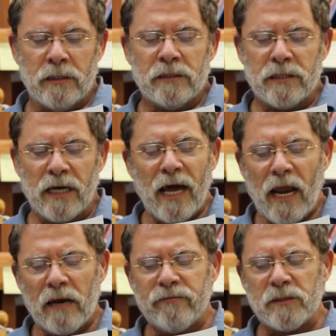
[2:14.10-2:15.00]
So he got
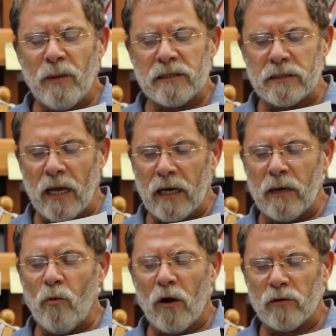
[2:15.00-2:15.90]
out of his Mustang and
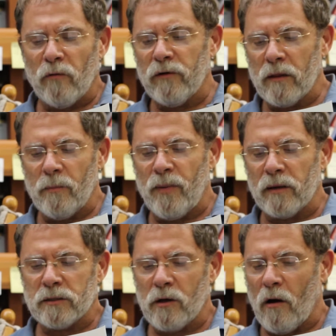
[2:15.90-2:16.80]
he walked over to the
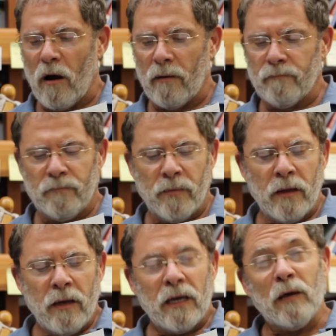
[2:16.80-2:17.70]
punk's car.
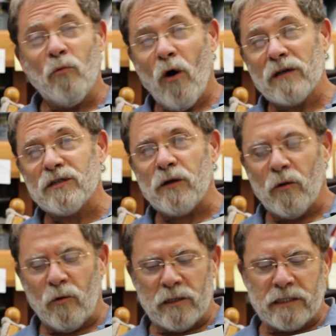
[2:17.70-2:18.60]
He walked
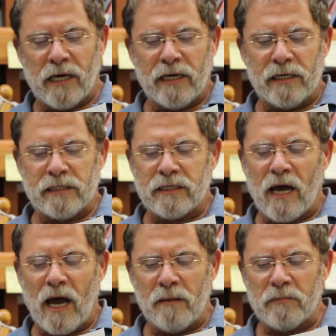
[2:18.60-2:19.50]
slowly, taking his
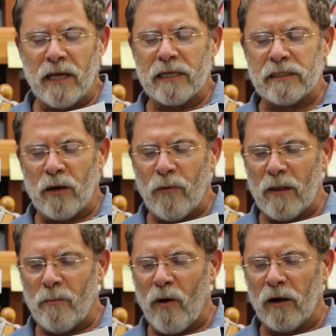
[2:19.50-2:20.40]
time, glancing around
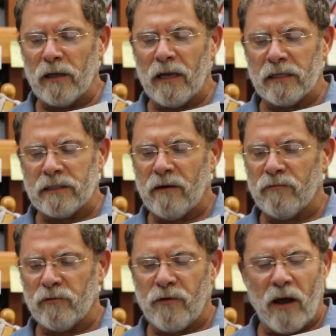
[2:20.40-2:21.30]
the parking lot
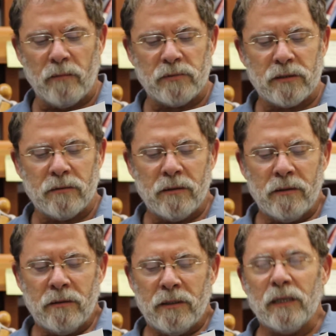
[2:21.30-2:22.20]
several times.
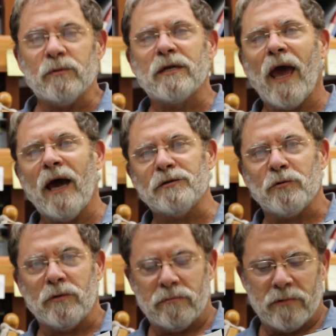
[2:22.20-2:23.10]
He was
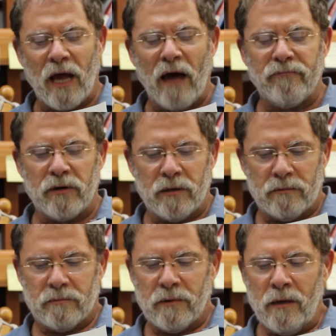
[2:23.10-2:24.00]
casual, confident,
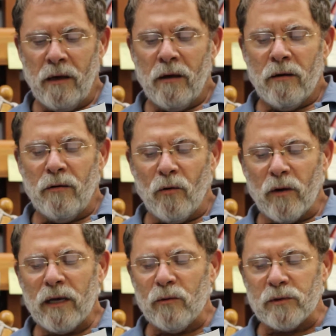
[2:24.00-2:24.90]

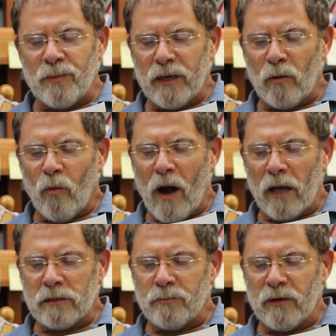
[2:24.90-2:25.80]
knowing he was being
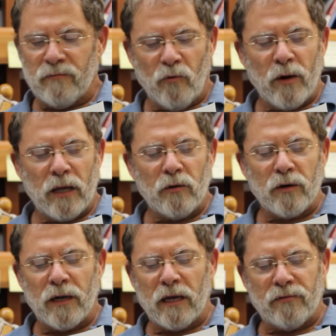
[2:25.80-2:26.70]
watched, but avoiding
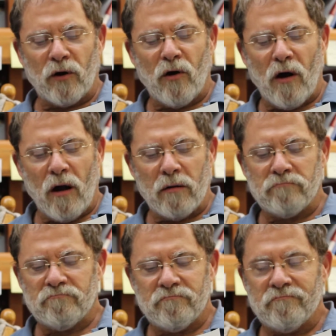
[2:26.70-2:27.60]
looking at the car
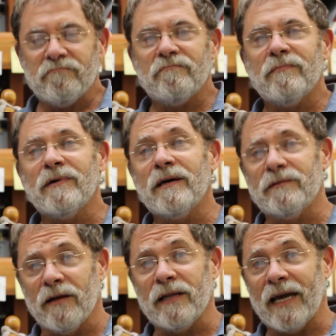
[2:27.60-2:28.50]

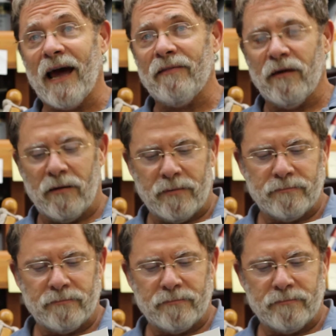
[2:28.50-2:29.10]
until he got there.